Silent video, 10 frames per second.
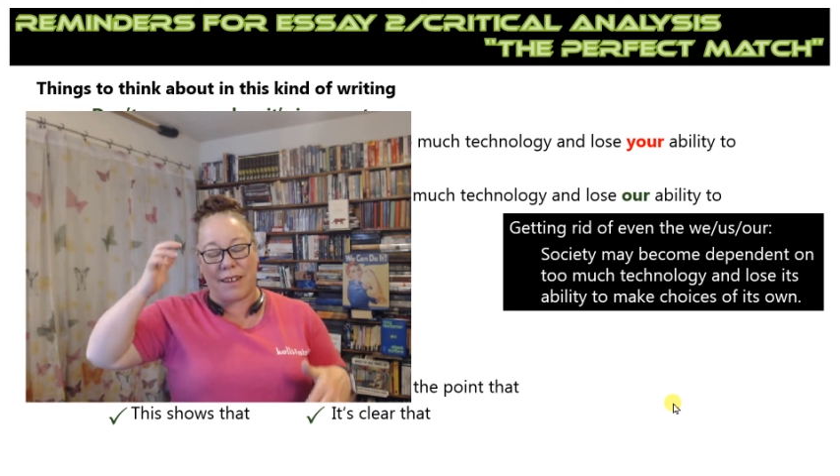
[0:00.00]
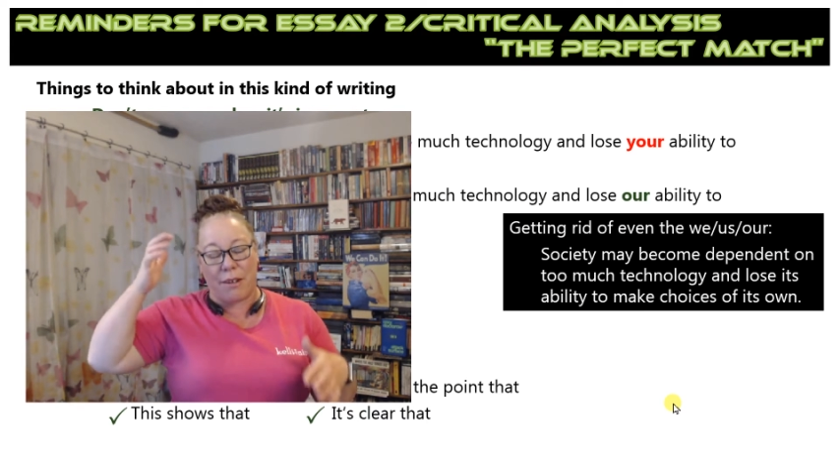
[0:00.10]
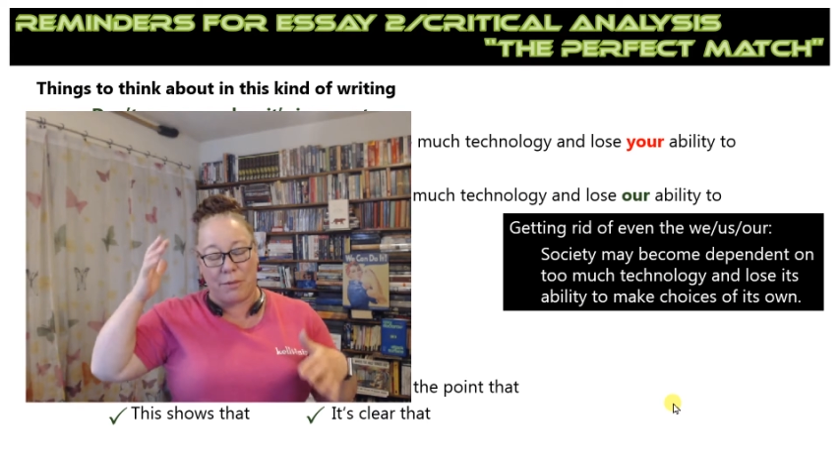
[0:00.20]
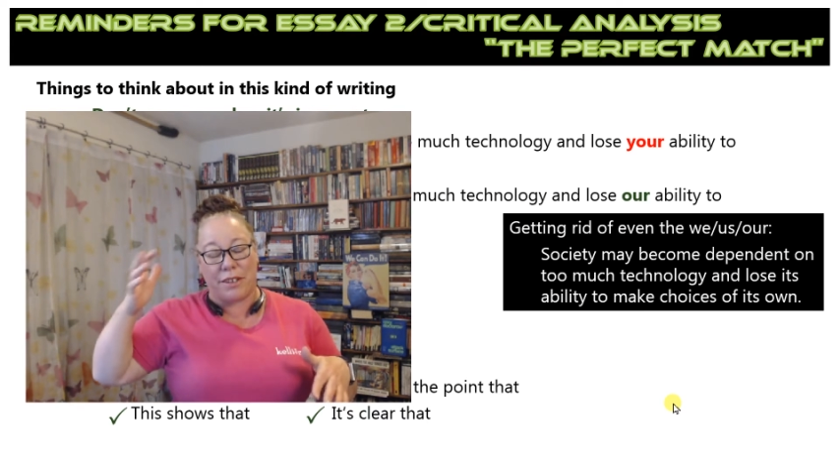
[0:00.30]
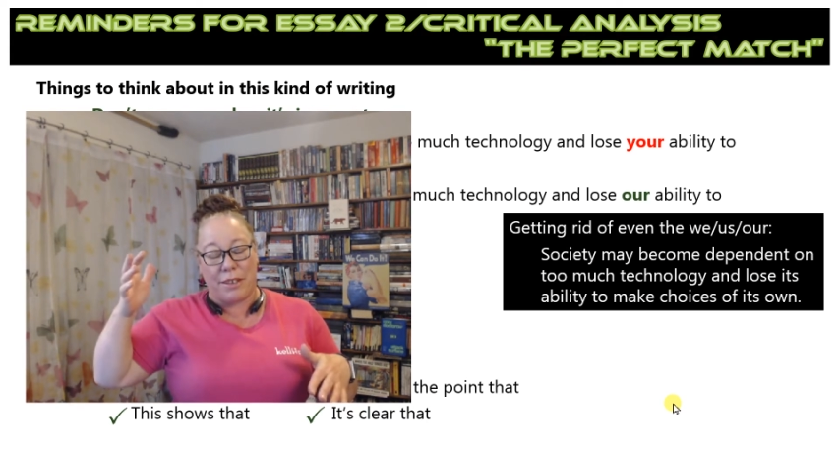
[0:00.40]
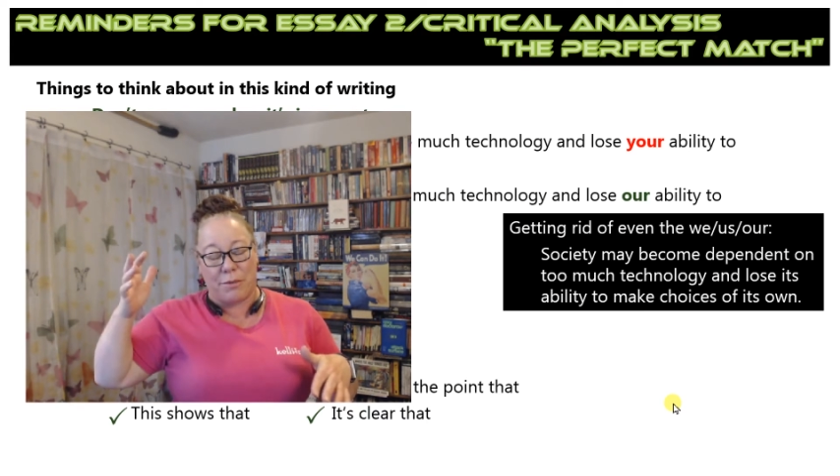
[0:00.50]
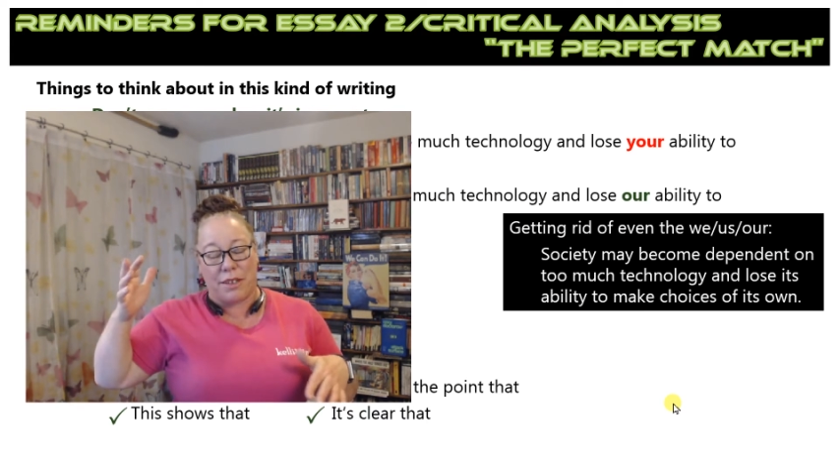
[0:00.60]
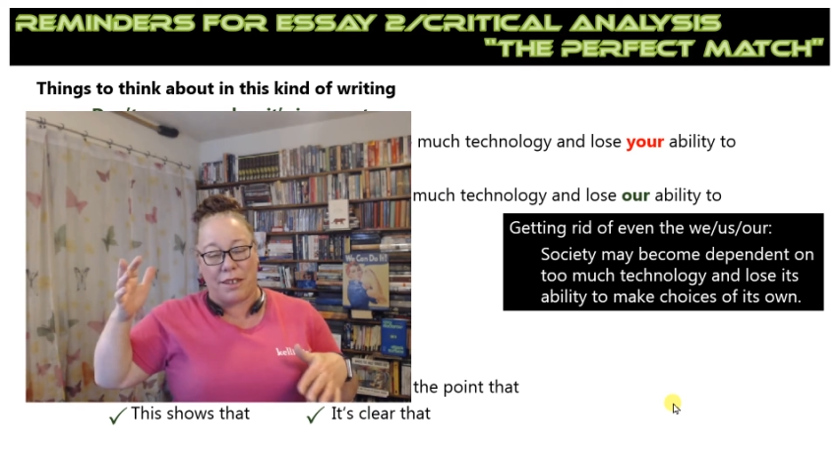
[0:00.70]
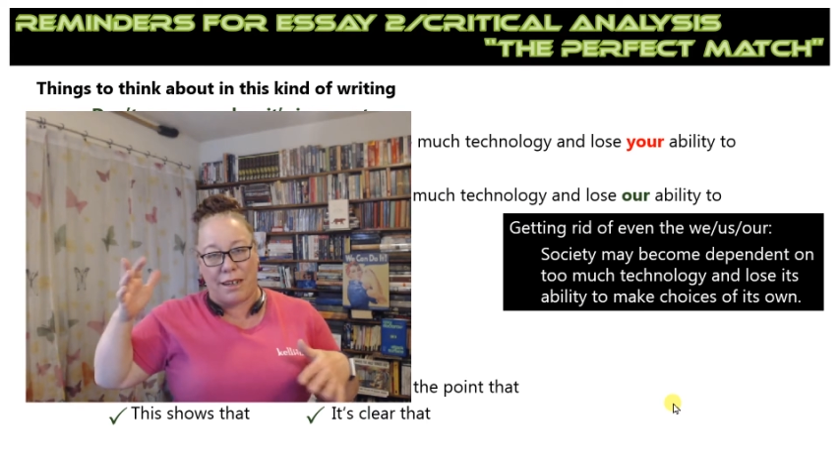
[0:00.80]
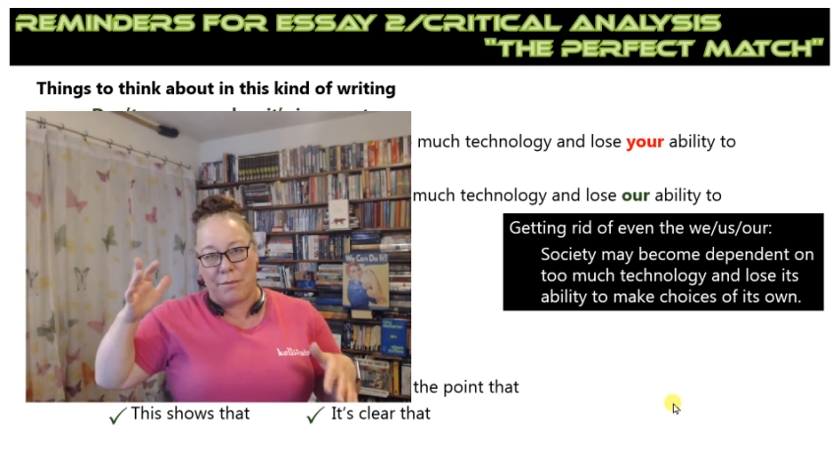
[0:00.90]

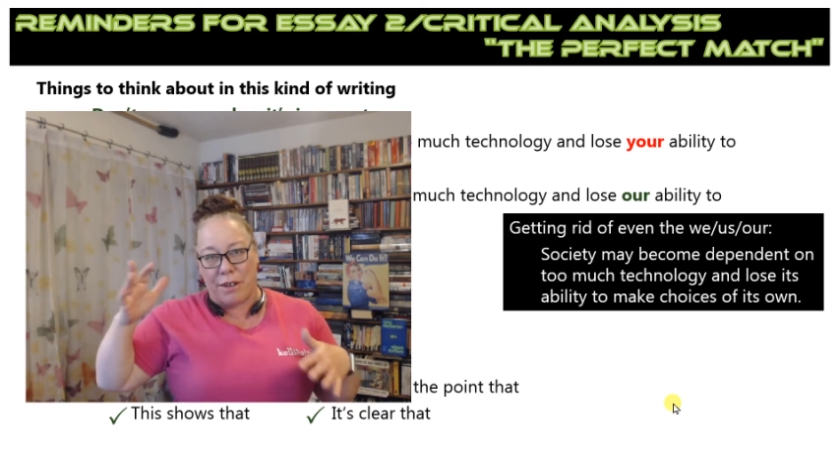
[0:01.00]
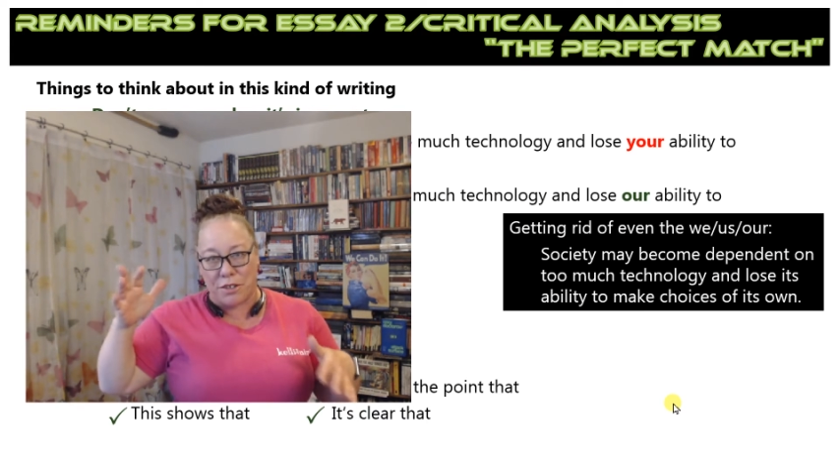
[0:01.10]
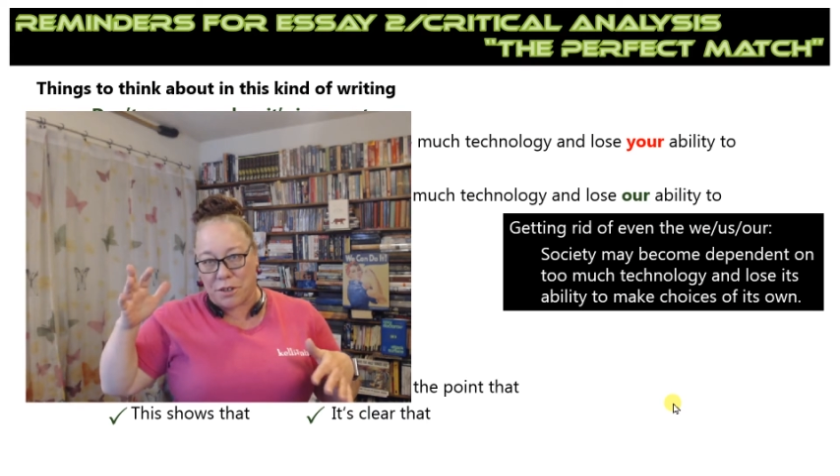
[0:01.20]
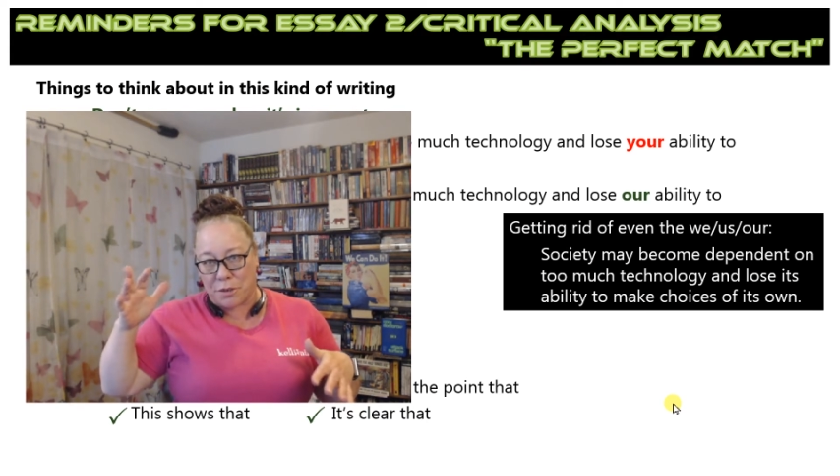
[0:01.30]
I'm not sure